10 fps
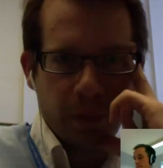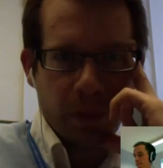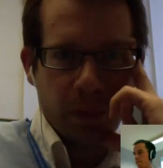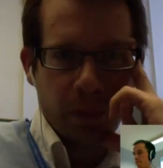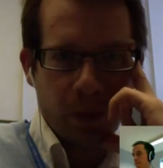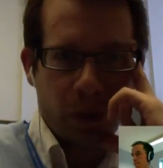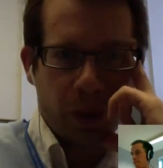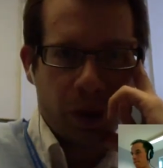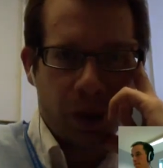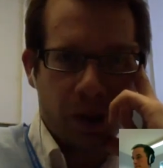So
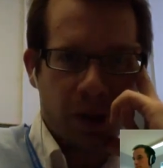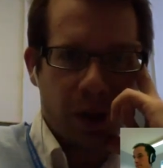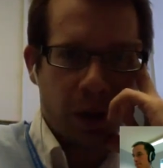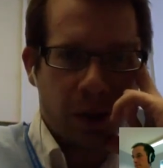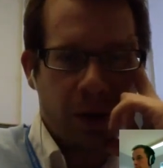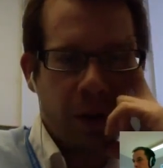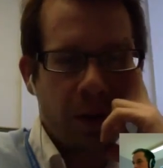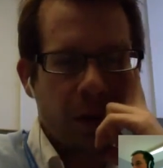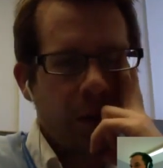it just downloads.